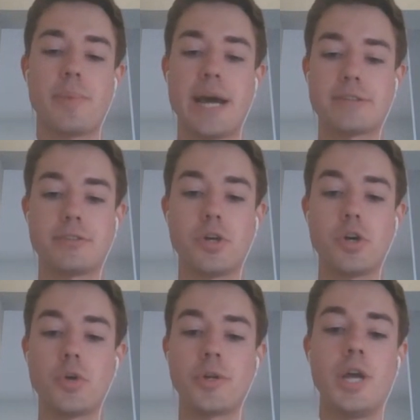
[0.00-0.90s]
backed
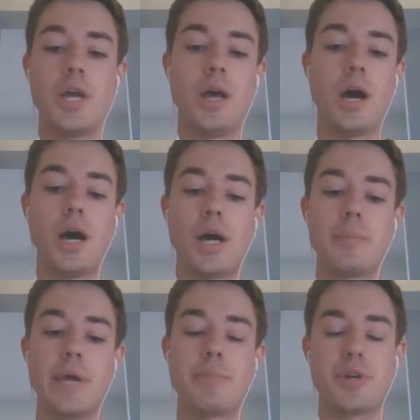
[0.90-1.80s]
loan
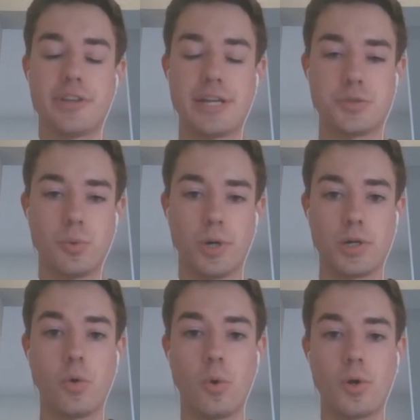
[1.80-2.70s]
um, and putting that to
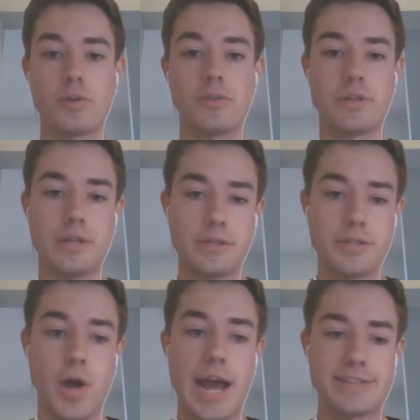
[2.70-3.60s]
work, or you
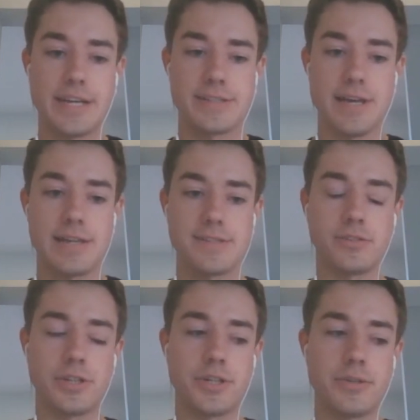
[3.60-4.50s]
know acting as, as the
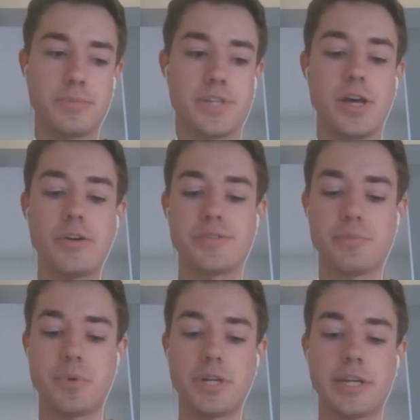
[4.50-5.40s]
lender themselves
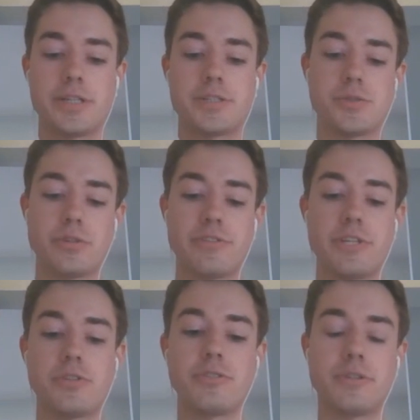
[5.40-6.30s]
putting it into sort of
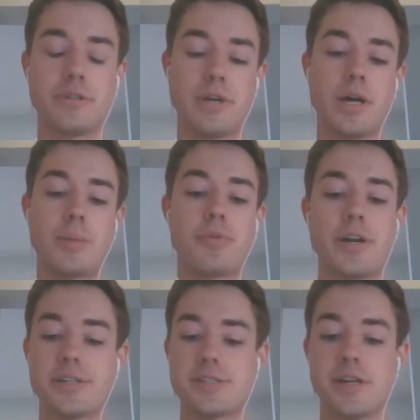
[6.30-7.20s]
yield uh,
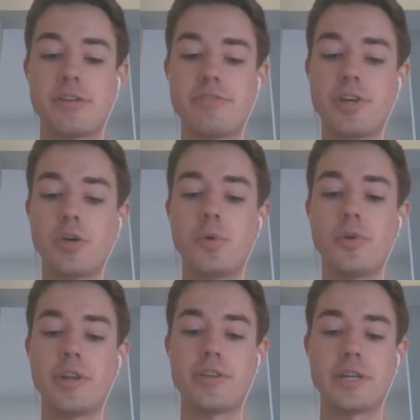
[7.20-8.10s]
products that are available
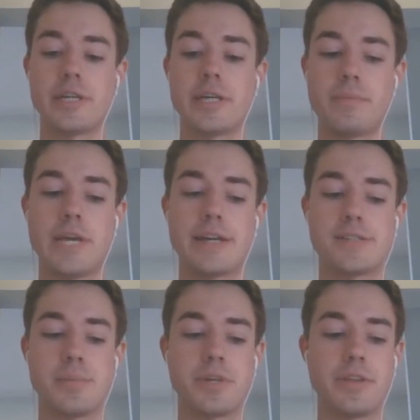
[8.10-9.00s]
and i think yeah
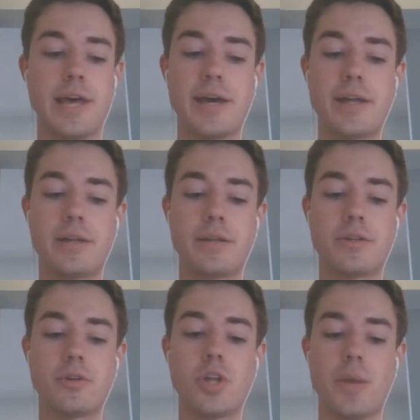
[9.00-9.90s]
it's something that you
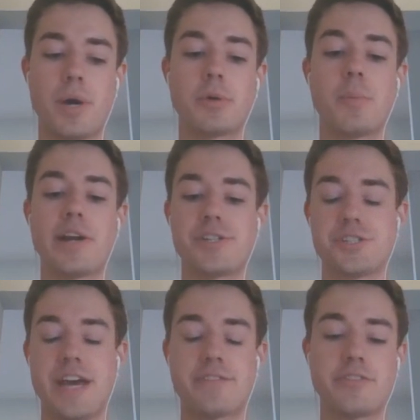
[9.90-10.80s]
know a lot of public miners
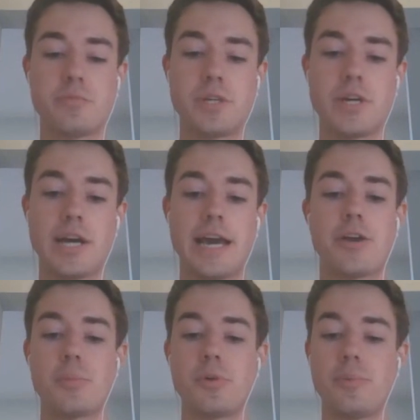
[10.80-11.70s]
just have to even be accountable